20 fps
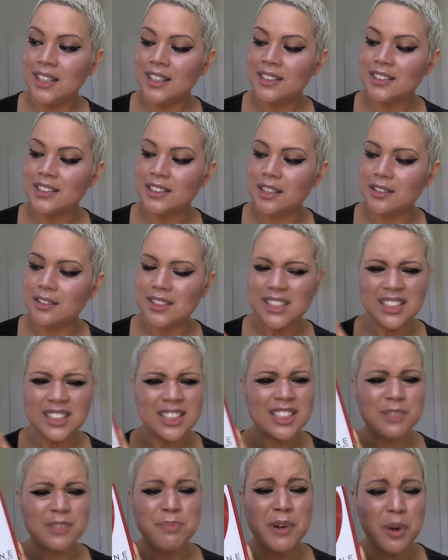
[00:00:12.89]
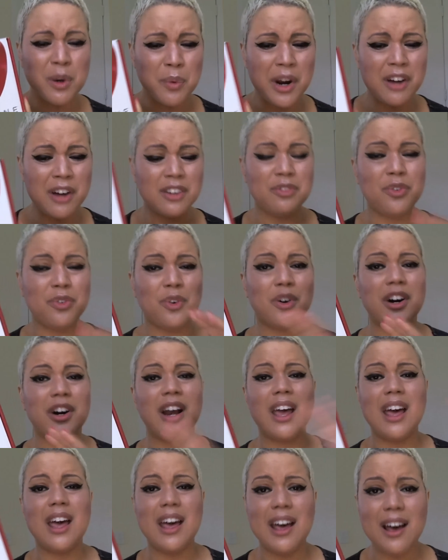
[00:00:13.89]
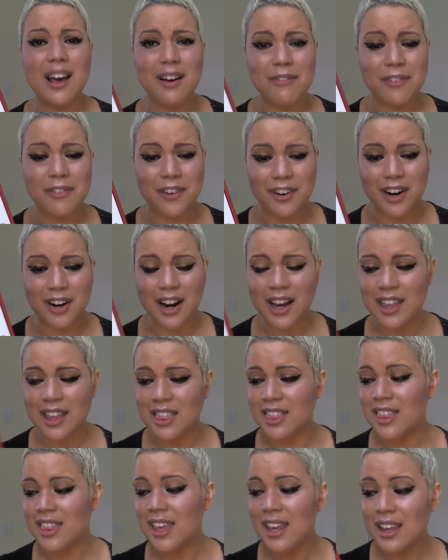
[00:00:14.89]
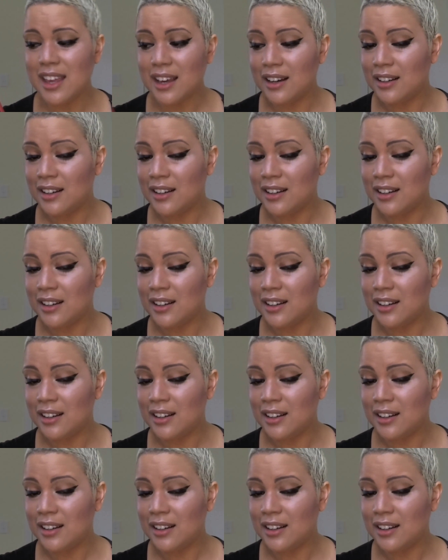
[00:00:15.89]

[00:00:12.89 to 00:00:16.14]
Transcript: So this has been around forever. I think